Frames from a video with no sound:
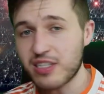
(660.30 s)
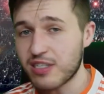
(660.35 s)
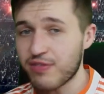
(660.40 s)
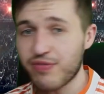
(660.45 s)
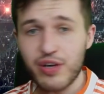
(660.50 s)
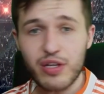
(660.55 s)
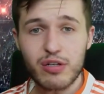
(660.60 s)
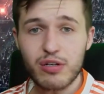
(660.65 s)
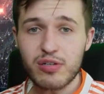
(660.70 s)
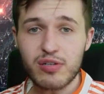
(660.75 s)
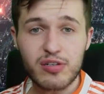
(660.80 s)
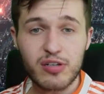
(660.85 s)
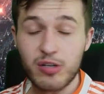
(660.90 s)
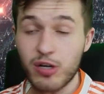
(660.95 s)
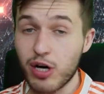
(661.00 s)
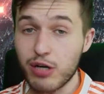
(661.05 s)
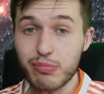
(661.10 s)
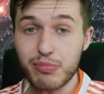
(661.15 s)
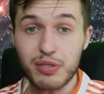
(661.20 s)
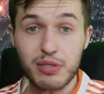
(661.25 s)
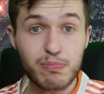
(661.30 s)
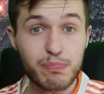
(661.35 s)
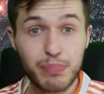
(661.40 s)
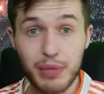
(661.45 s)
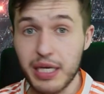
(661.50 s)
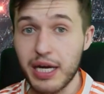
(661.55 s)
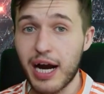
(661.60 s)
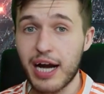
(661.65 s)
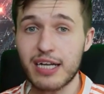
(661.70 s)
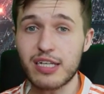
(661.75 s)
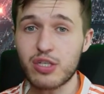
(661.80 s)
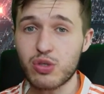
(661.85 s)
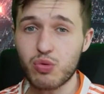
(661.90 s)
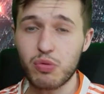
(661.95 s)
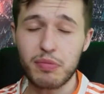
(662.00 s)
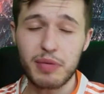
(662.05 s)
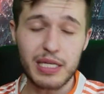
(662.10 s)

other clubs, be honest with me.